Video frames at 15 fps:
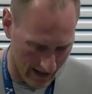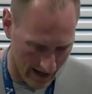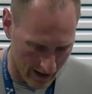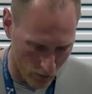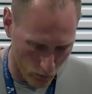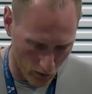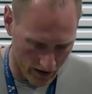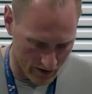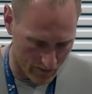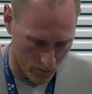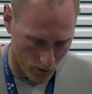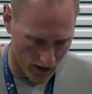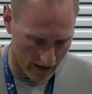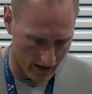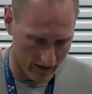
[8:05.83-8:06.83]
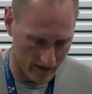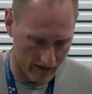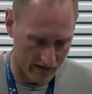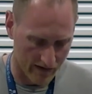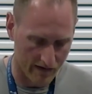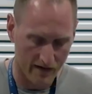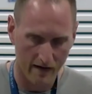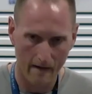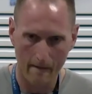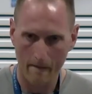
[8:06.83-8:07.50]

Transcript: in all its brilliance.